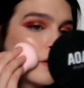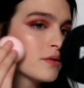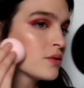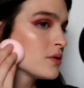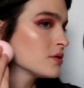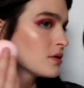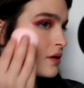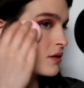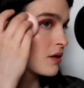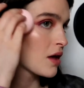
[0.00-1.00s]
afterwards,
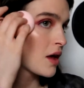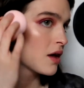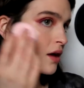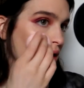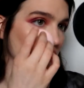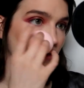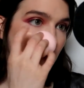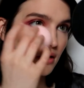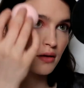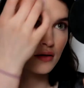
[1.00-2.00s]
because
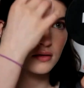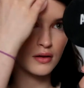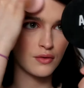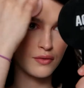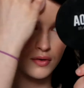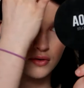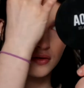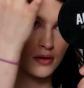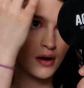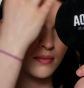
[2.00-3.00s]
like that
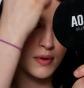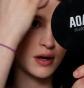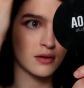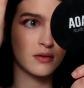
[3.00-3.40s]
first time that I